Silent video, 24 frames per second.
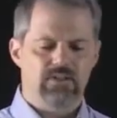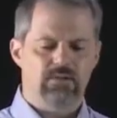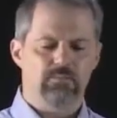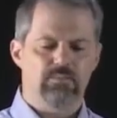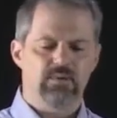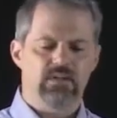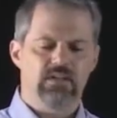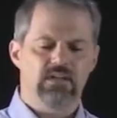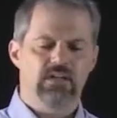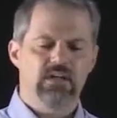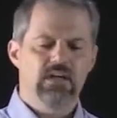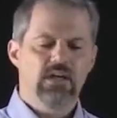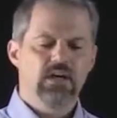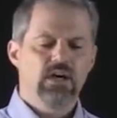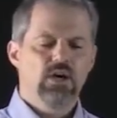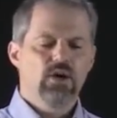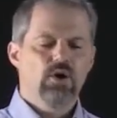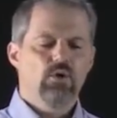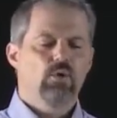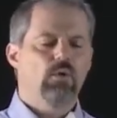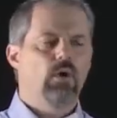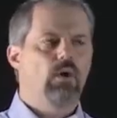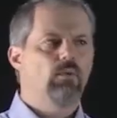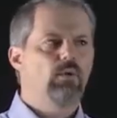to be
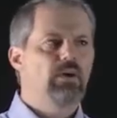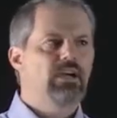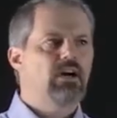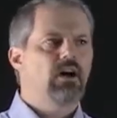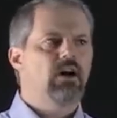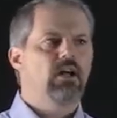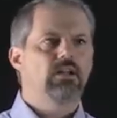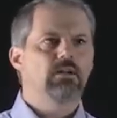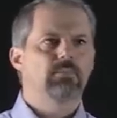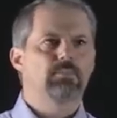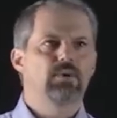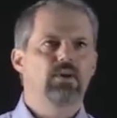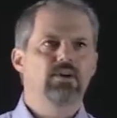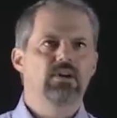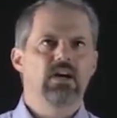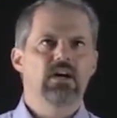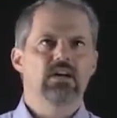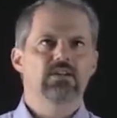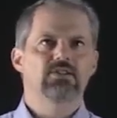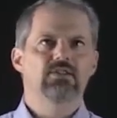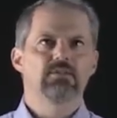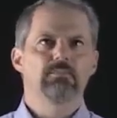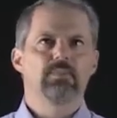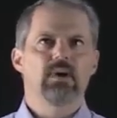what we call a
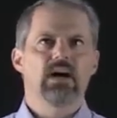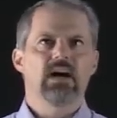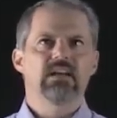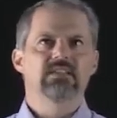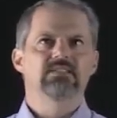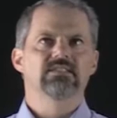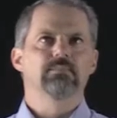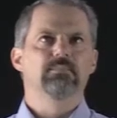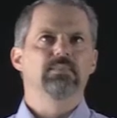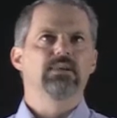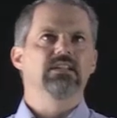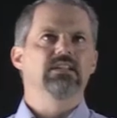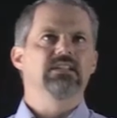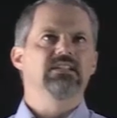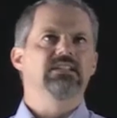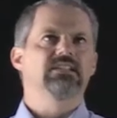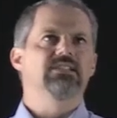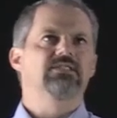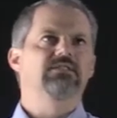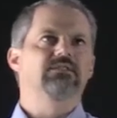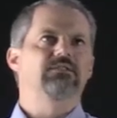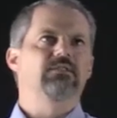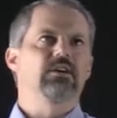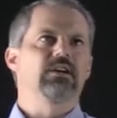production
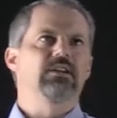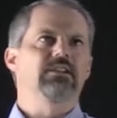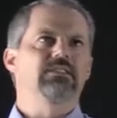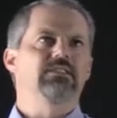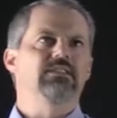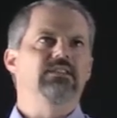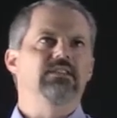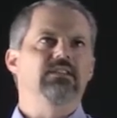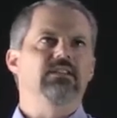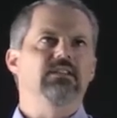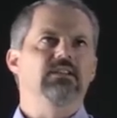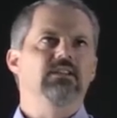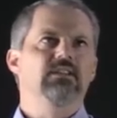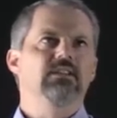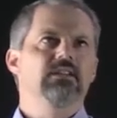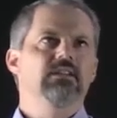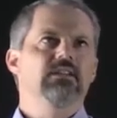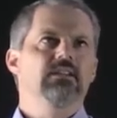possibilities frontier.